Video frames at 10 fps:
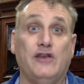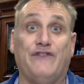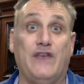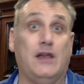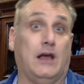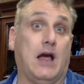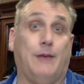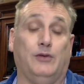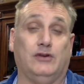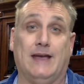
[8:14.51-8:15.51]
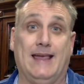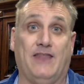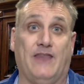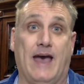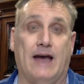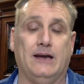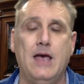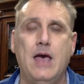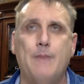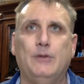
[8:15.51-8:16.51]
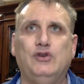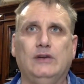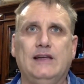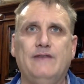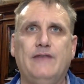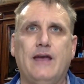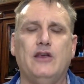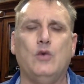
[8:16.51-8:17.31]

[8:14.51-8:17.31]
You feel accomplished, I get that. But you leave there,